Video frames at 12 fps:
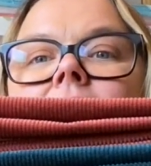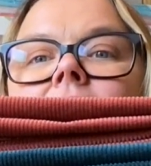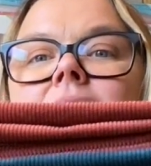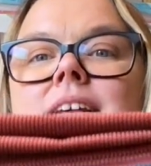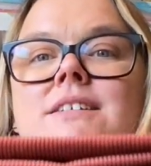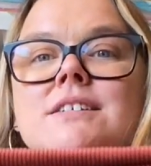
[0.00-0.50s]

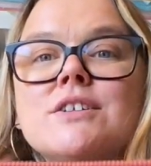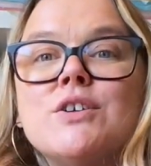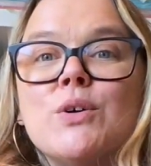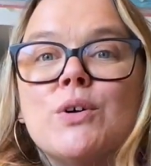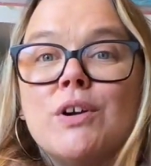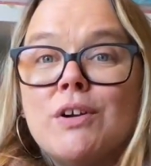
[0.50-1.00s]
is
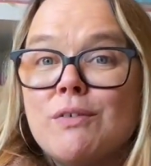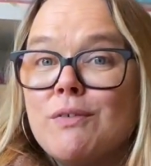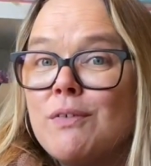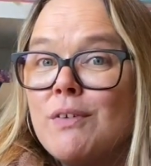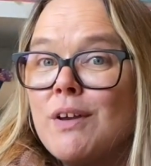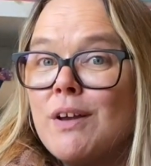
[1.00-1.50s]
your
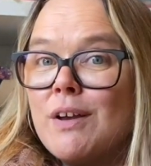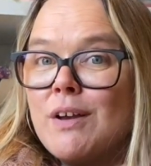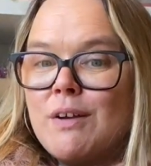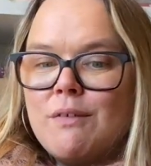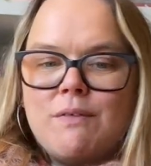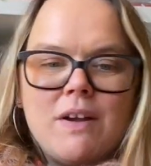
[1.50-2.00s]

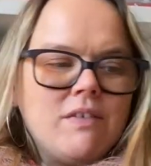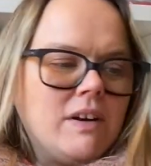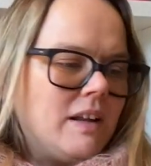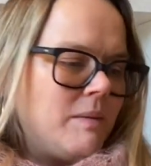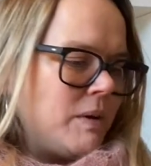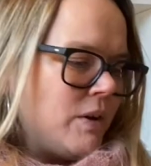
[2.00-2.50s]
favorite?
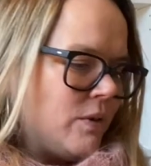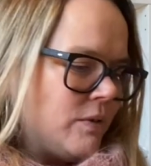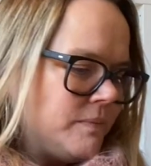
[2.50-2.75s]
Let me know.